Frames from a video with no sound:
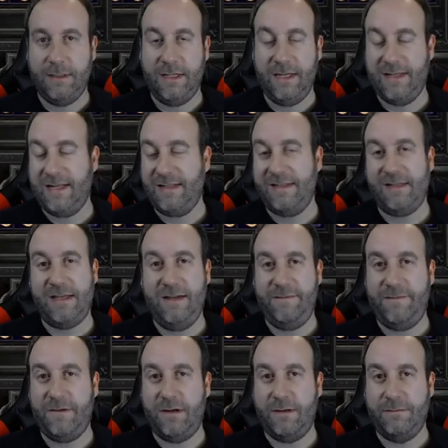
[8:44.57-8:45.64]
And that's the key
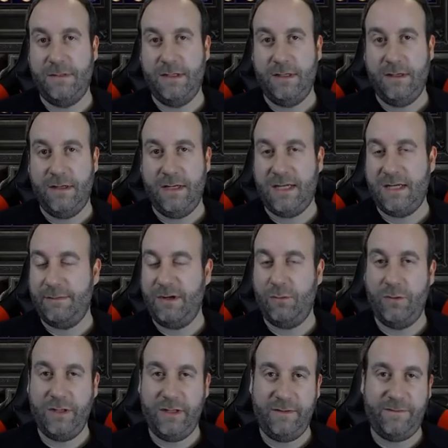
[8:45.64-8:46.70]
farm. It can be
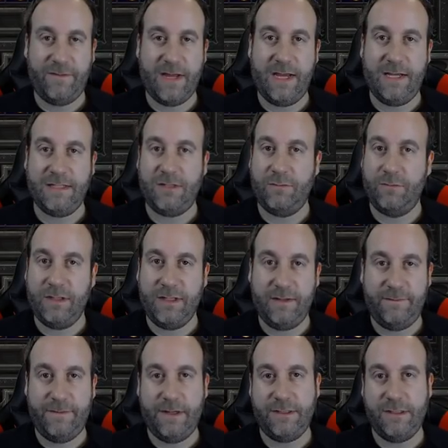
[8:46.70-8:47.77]
really fast, really
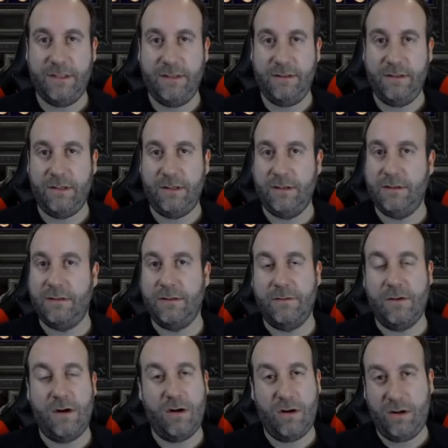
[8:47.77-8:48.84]
efficient. You can do
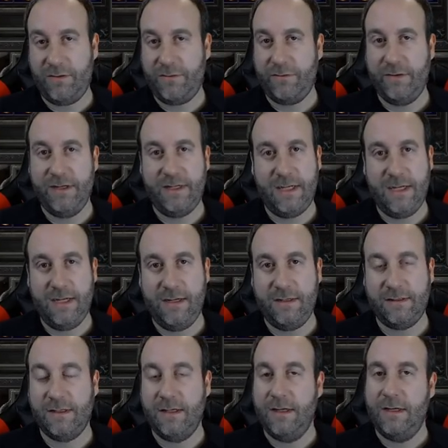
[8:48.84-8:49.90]
all three
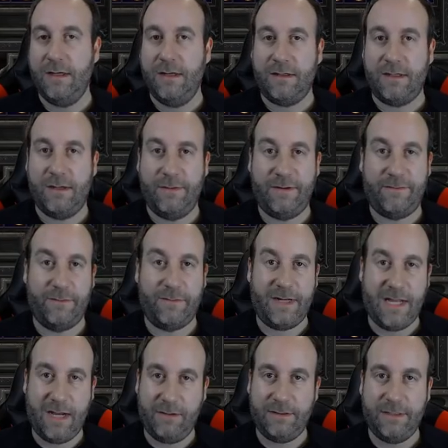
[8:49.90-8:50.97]
keys coming from
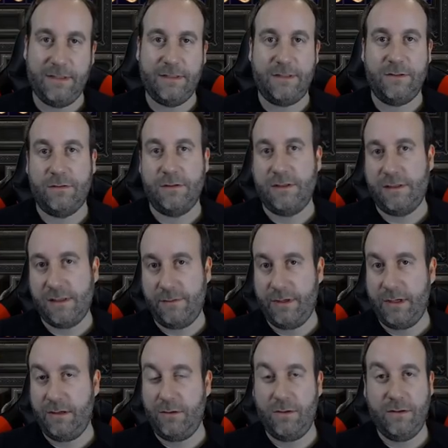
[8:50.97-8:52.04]
Countess or
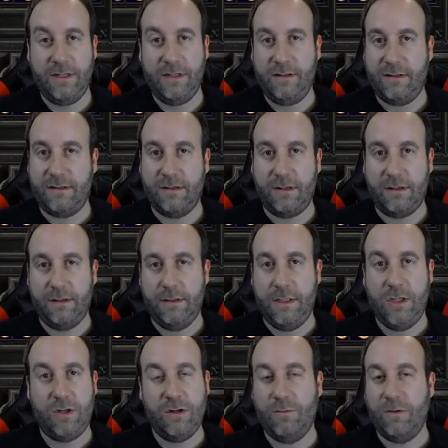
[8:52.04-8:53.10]
Summoner or Nihlathak.
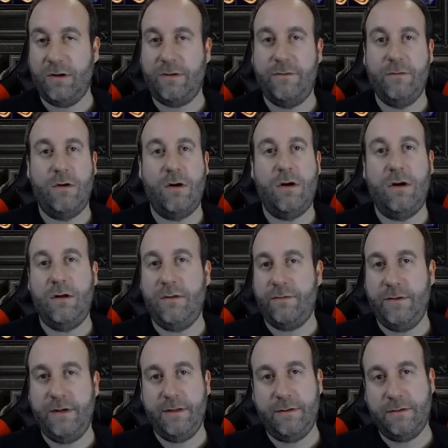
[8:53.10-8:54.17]
You can work through all
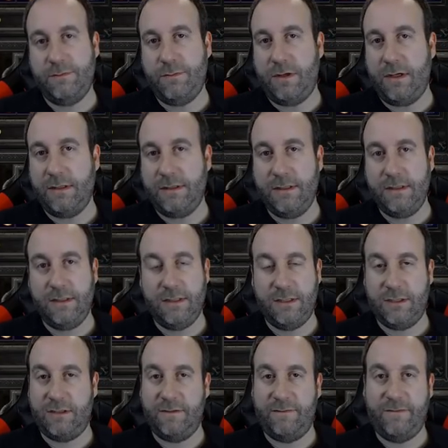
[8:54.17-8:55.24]
three of those bosses in
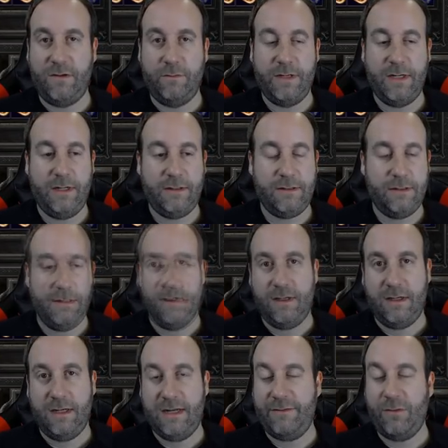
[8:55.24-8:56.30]
just a few minutes
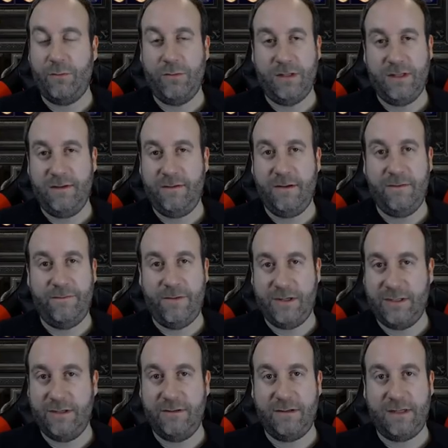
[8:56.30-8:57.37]
and have a really
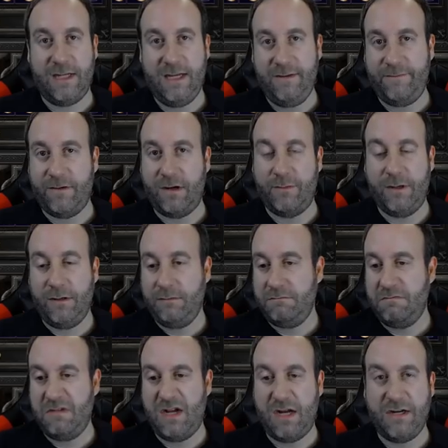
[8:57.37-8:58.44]
efficient key farmer
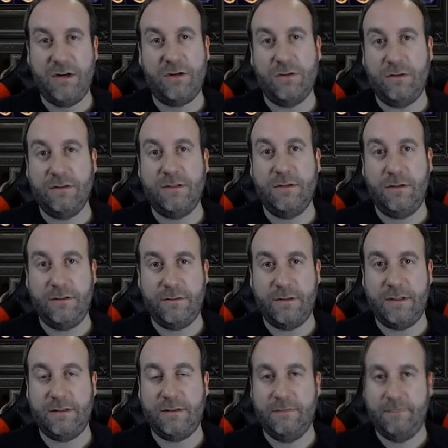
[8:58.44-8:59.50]
on your Cold
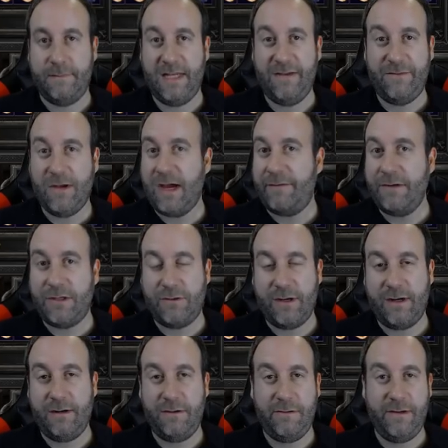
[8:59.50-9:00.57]
Sorceress. If you haven't
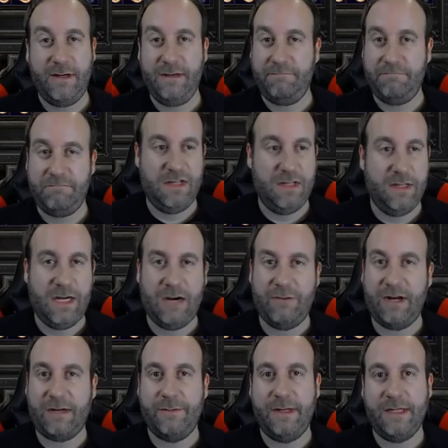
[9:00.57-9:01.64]
tried it already, I
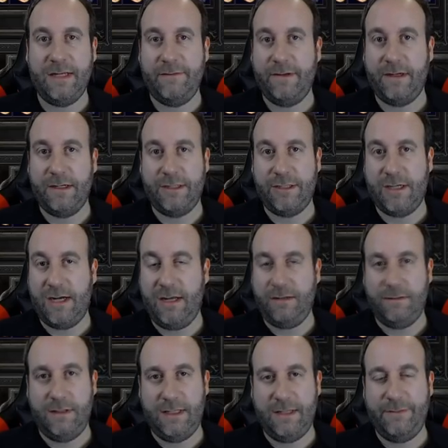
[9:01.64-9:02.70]
recommend giving it a shot
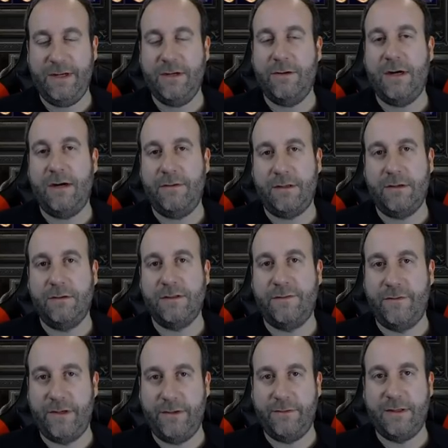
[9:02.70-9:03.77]
and let me know how it goes
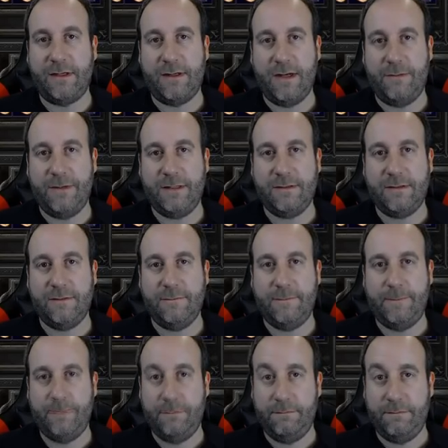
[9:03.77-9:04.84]
for you in the comments.
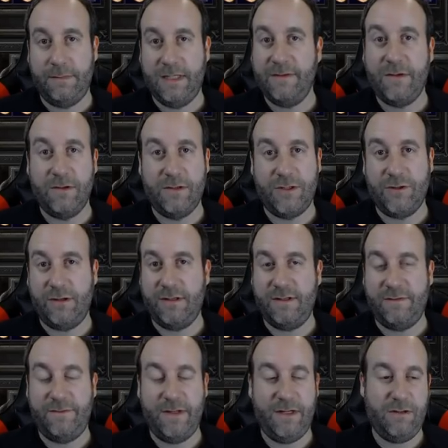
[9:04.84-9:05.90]
If you enjoyed this
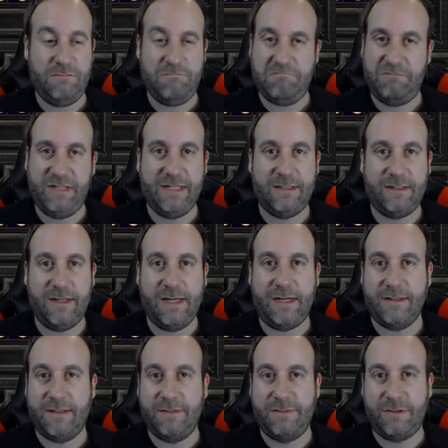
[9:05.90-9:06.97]
video, please like
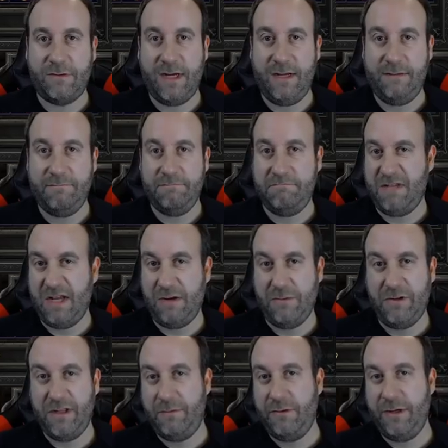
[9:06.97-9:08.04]
and subscribe. I'd
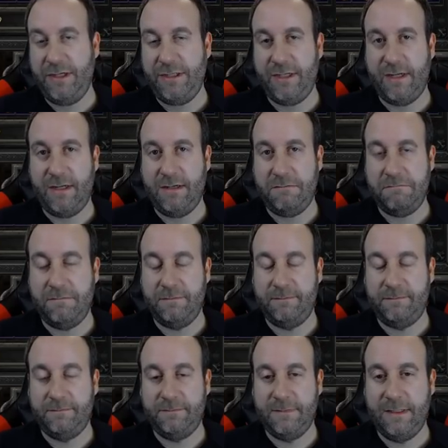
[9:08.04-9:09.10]
really appreciate it.
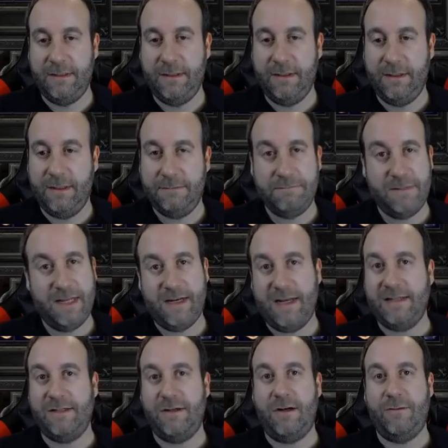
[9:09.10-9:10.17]
And
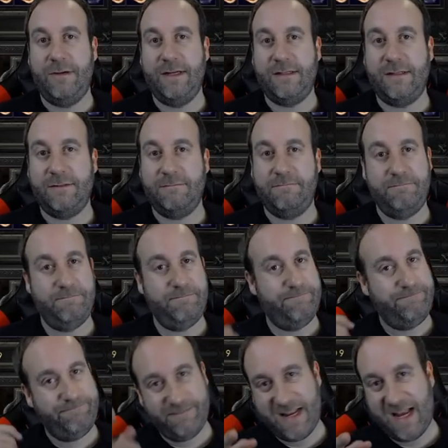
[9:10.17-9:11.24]
as always,
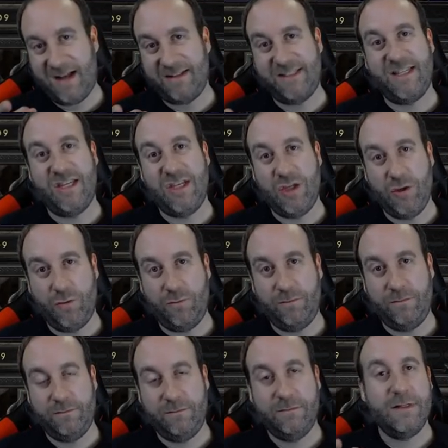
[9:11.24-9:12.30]
I'll see you
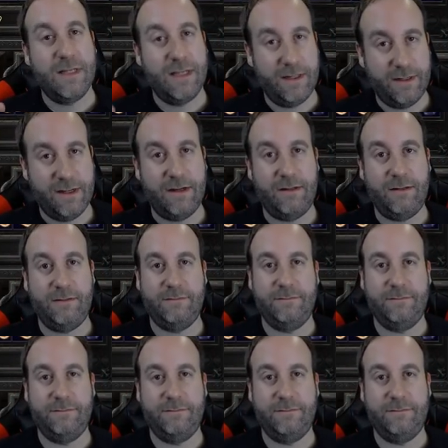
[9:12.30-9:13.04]
in hell.